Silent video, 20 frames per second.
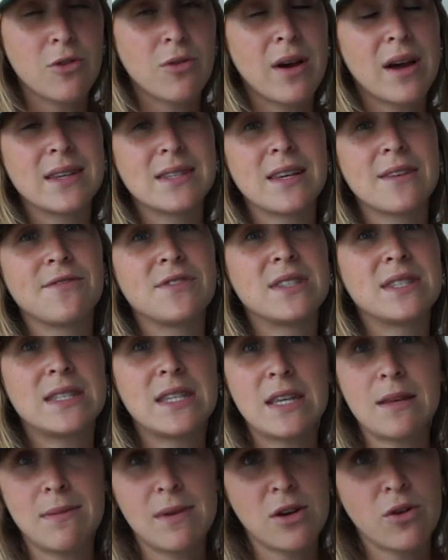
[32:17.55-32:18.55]
You guys have
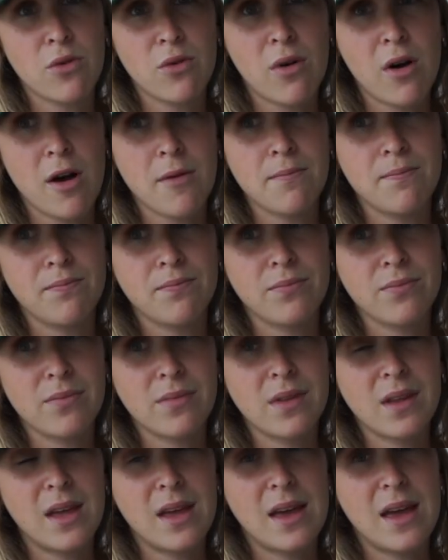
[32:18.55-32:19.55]
seen me grow up,
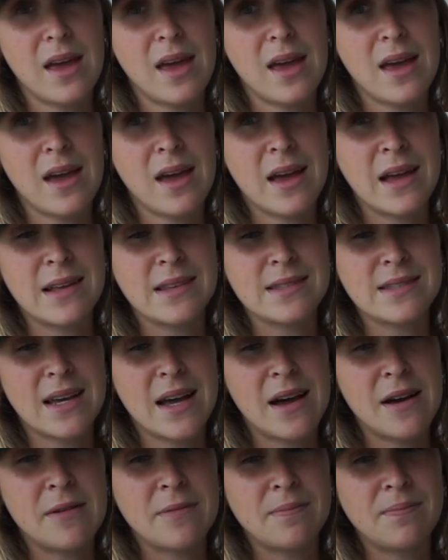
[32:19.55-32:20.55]
and
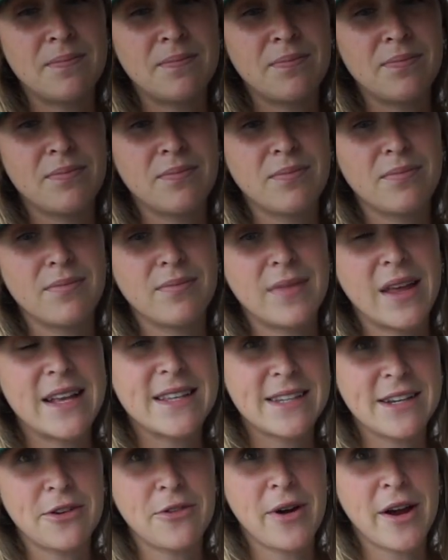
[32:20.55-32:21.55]

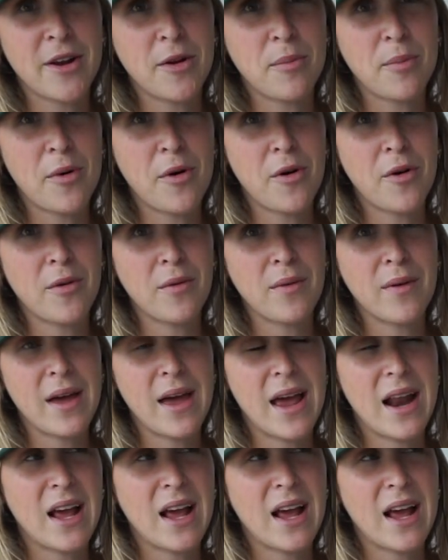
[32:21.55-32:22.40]
it's incredible.